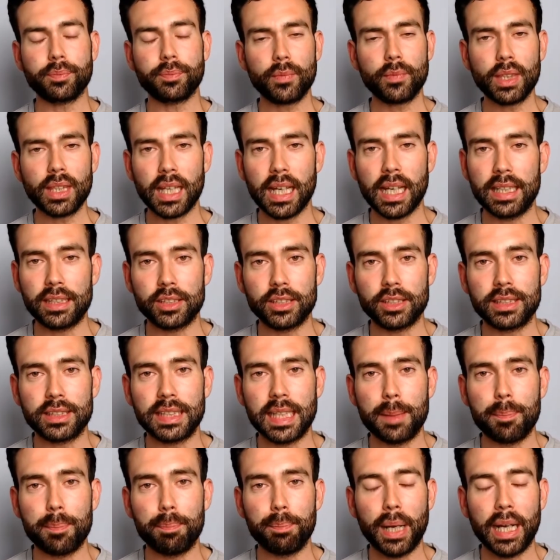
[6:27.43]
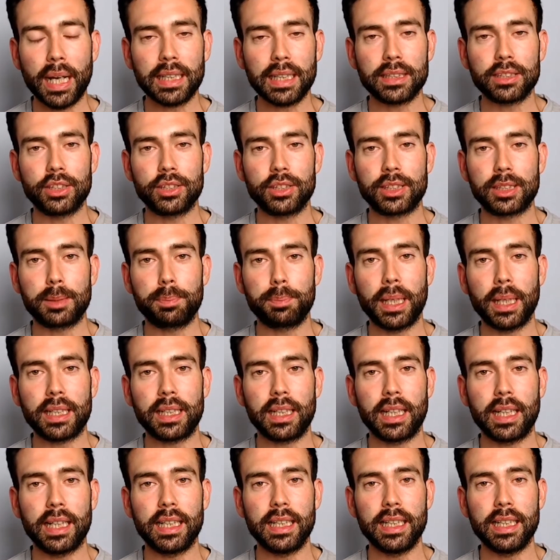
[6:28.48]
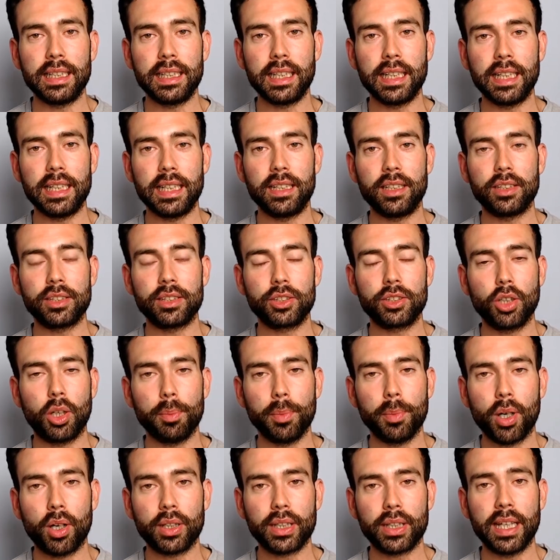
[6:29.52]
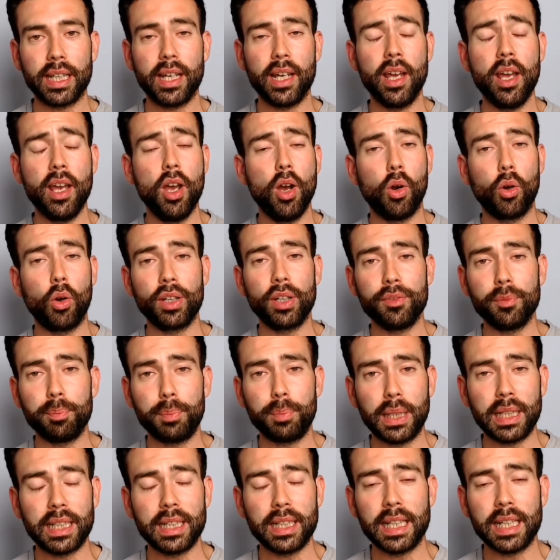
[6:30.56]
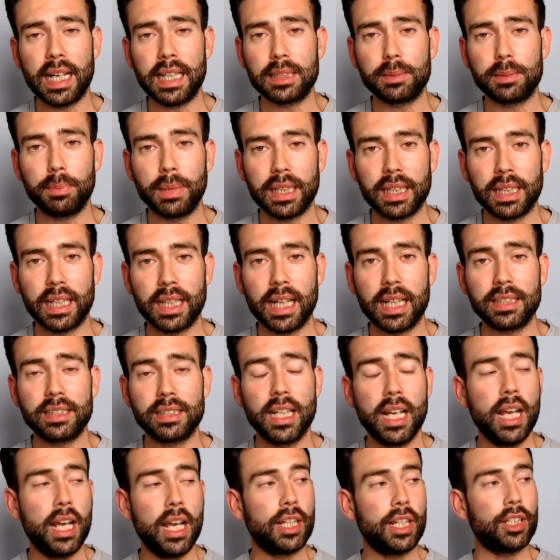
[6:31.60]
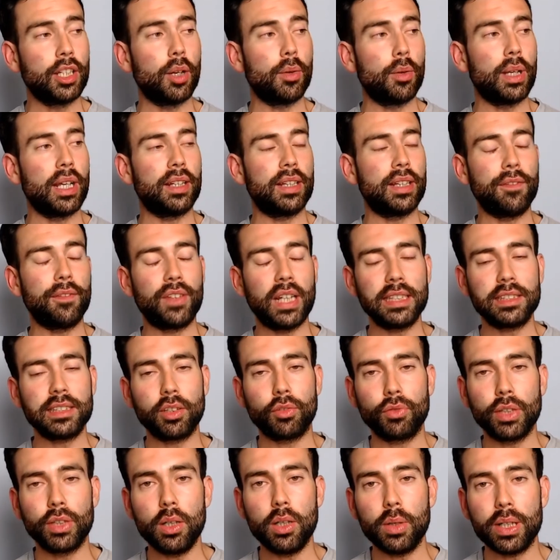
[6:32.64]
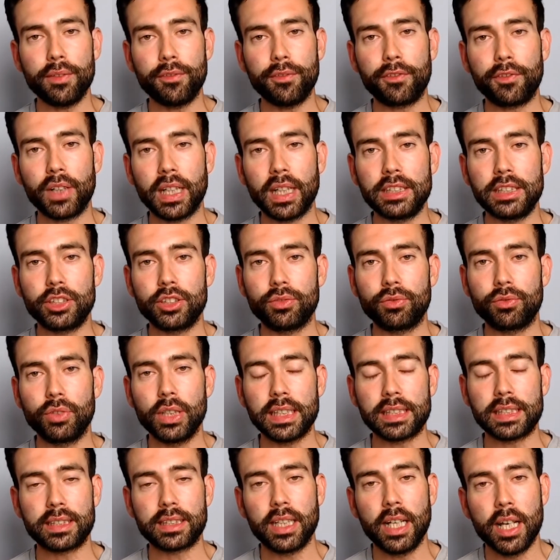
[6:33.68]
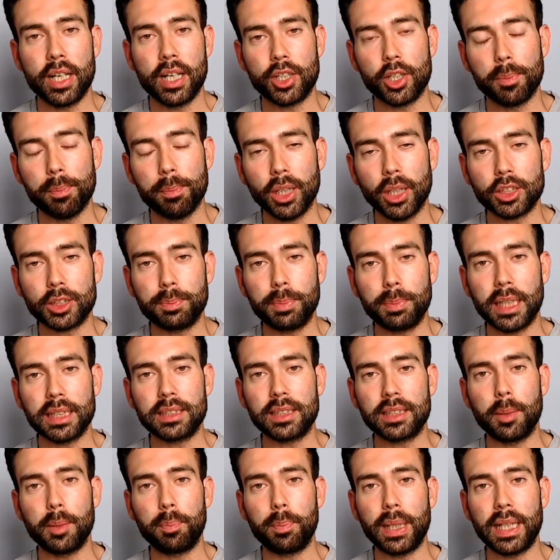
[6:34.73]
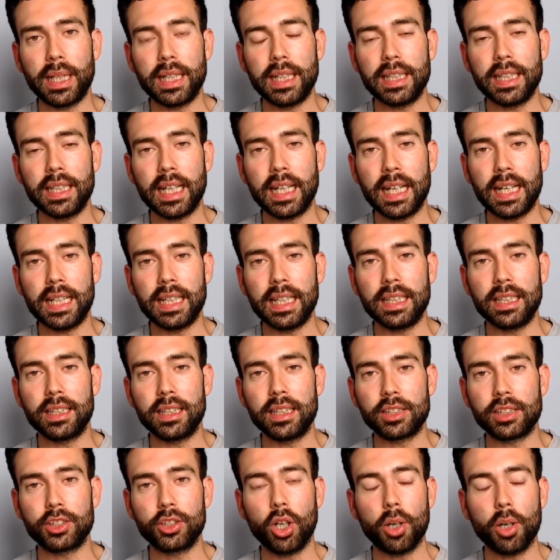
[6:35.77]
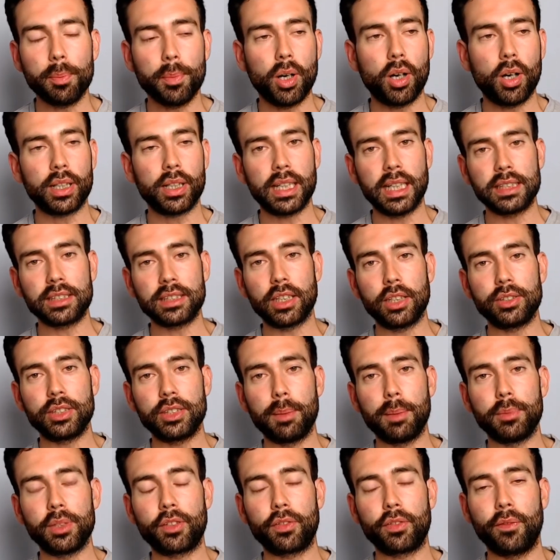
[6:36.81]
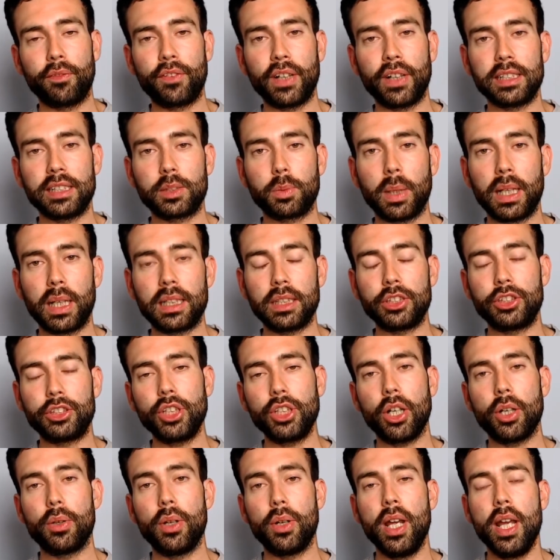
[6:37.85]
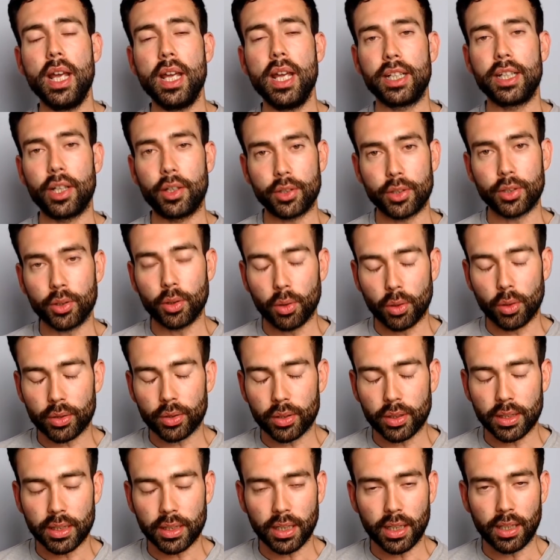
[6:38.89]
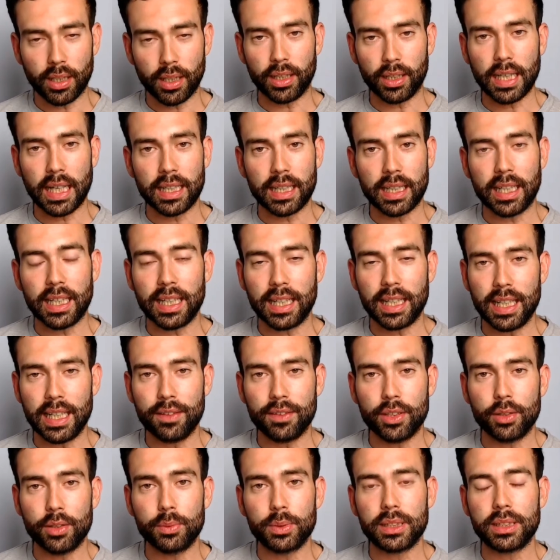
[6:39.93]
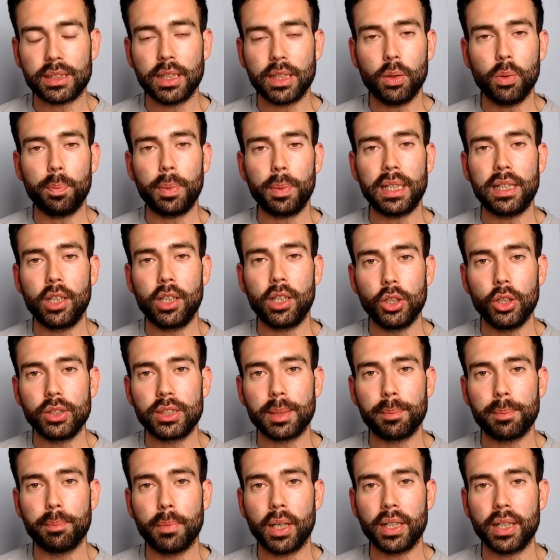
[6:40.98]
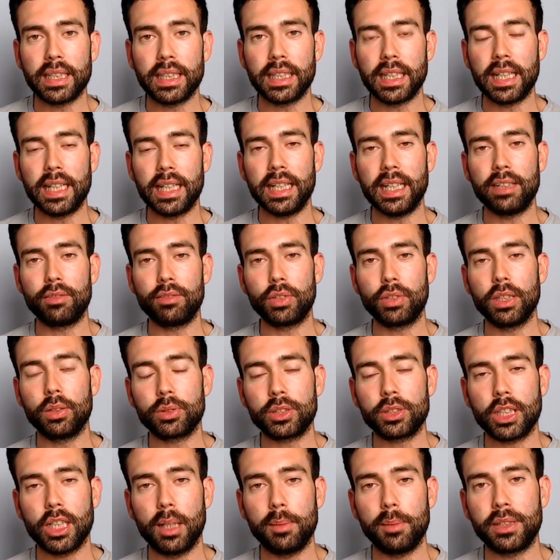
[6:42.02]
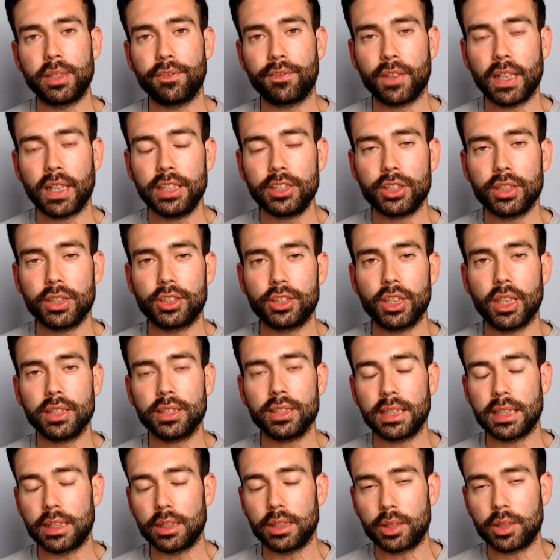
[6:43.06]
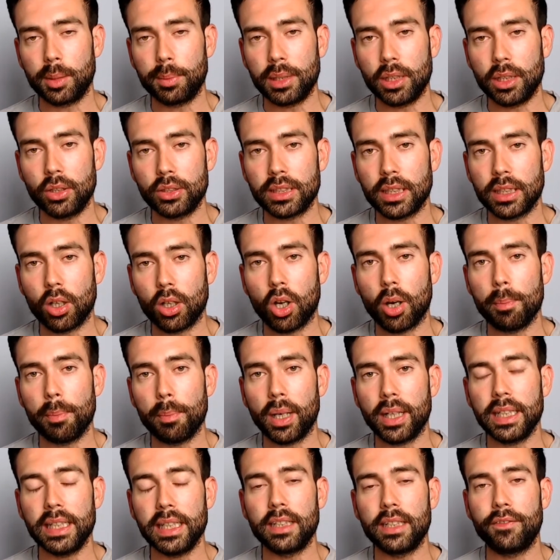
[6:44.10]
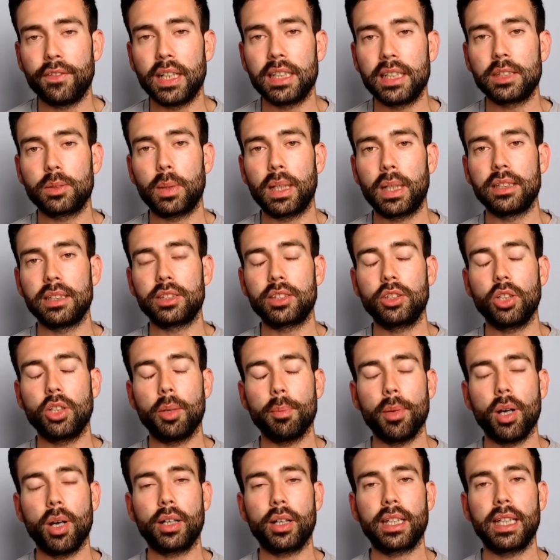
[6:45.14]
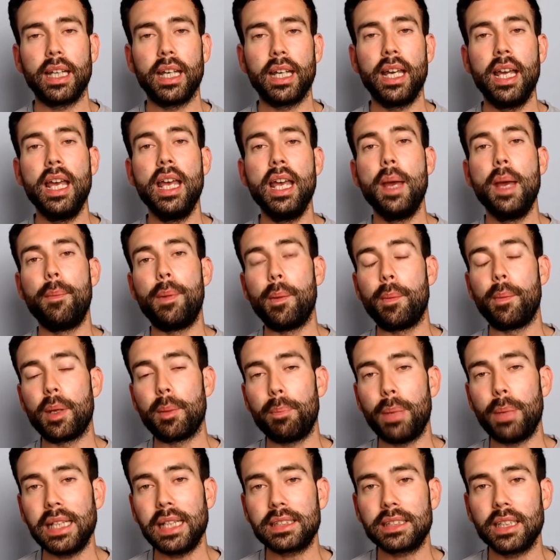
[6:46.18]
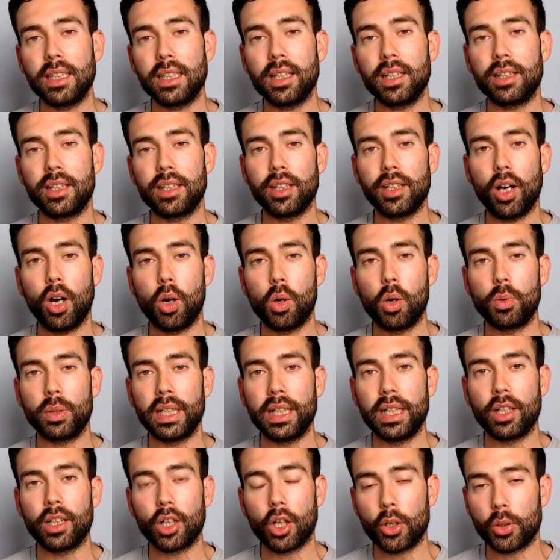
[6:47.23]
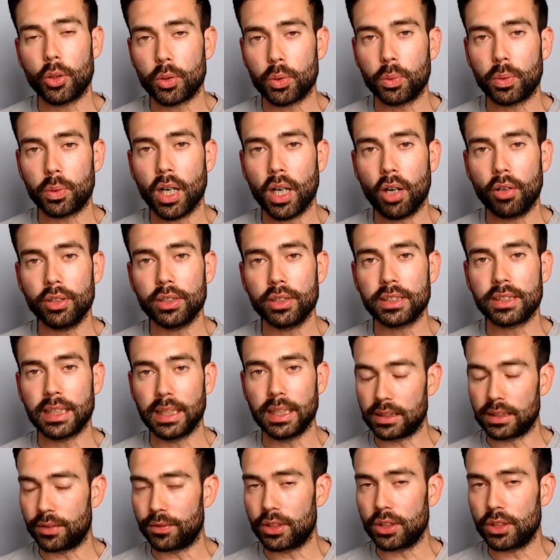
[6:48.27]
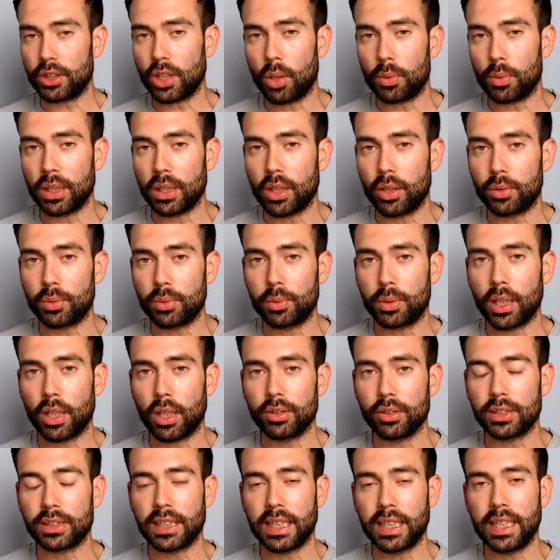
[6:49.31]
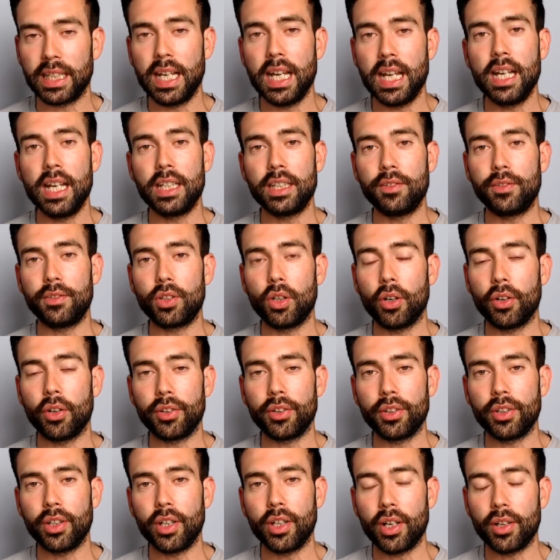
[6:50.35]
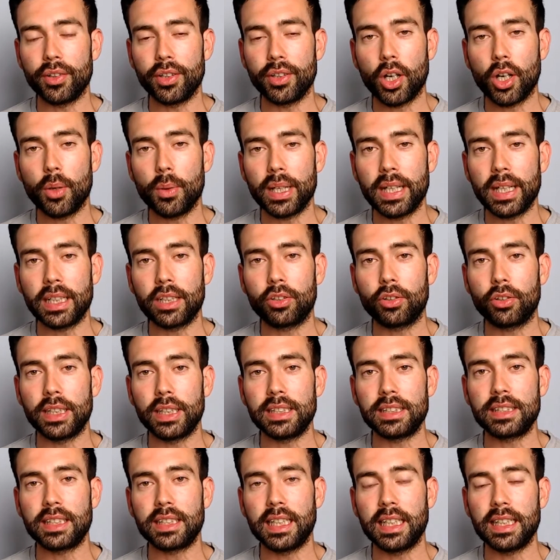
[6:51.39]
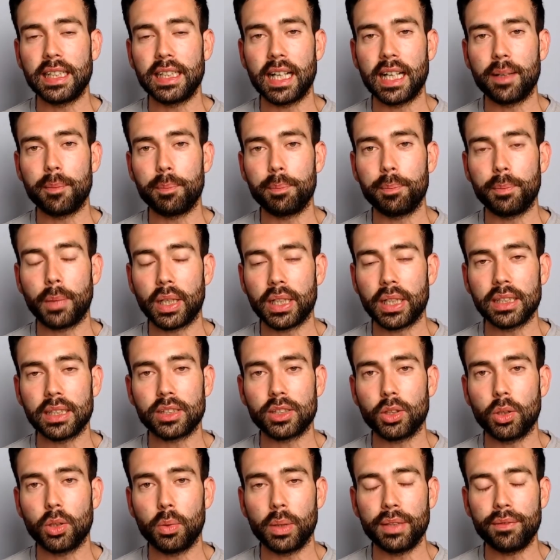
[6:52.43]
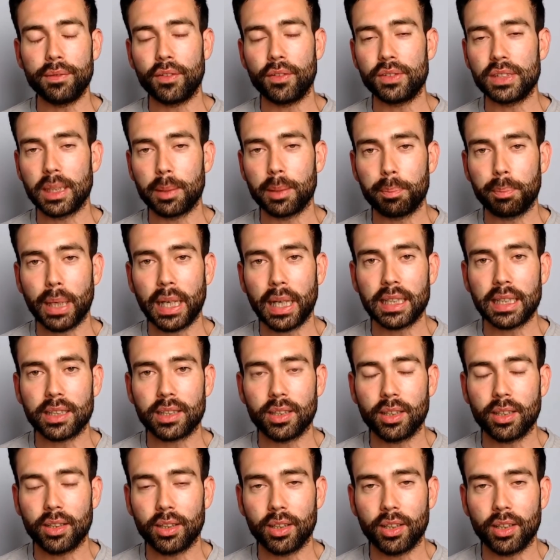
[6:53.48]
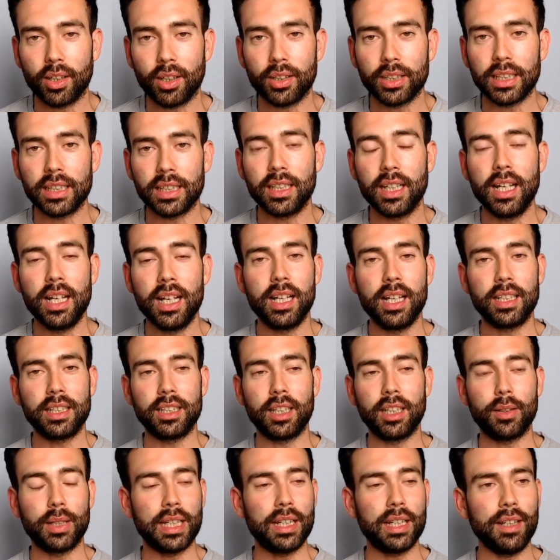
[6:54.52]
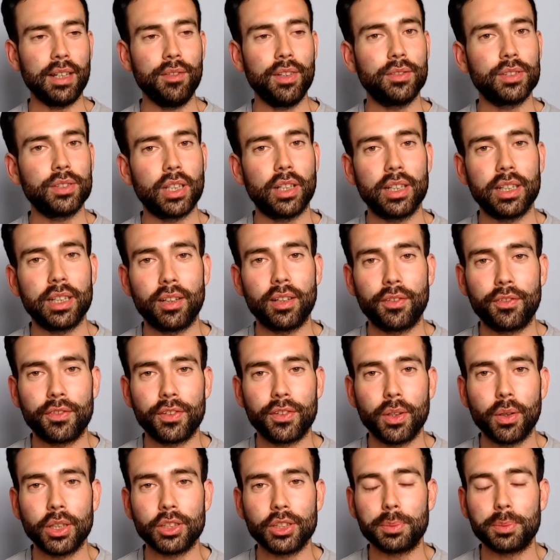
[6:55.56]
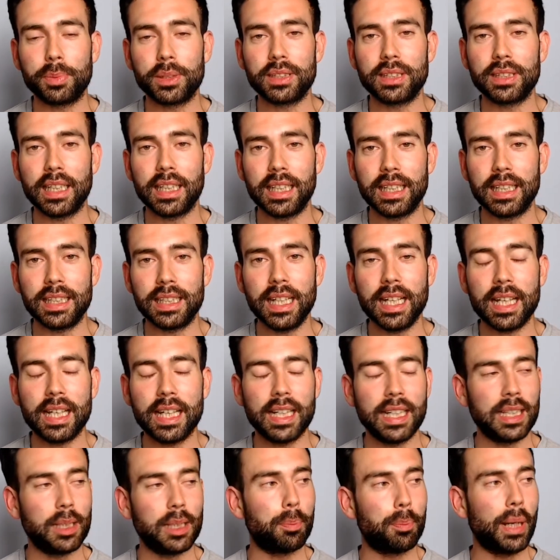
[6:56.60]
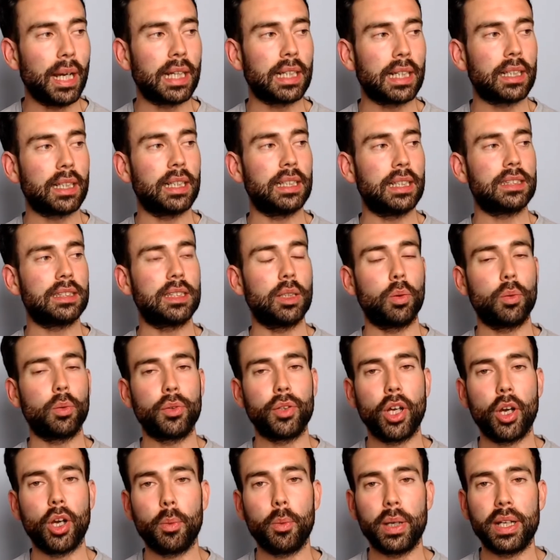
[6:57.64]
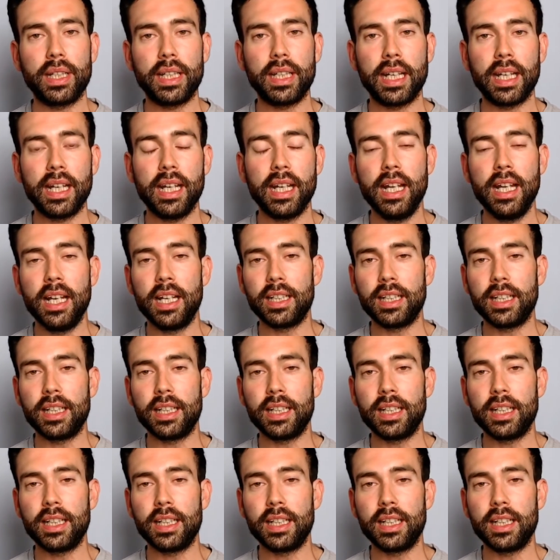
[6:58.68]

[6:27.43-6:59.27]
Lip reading: and you're just seeing banks just speculate in the stock market, or even billionaires, millionaires, if there's a real inflation risk, you're much better being in the stock market, as those numbers from Venezuela show. You'd still be losing money in real terms, inflation adjusted. You'd still be losing a lot of money in the Venezuelan stock market, but it'd be better than holding local currency. Because if you're just holding local currency, you've got no increase in that money at all. Even if it's in a bank earning, even if it's earning a few 100% a year in the bank, it's still nowhere near, the